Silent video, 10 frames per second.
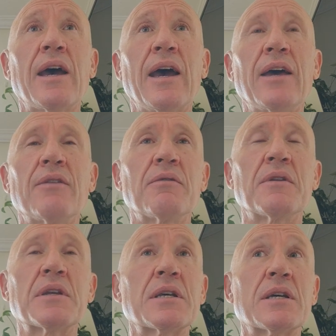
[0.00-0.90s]

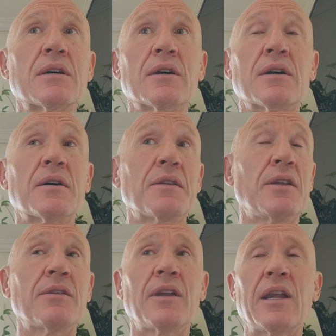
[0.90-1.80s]
and the
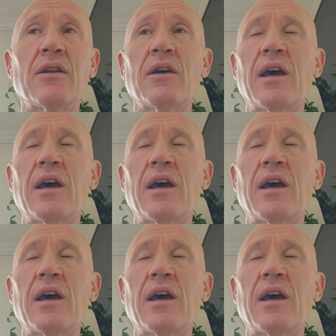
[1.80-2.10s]
internet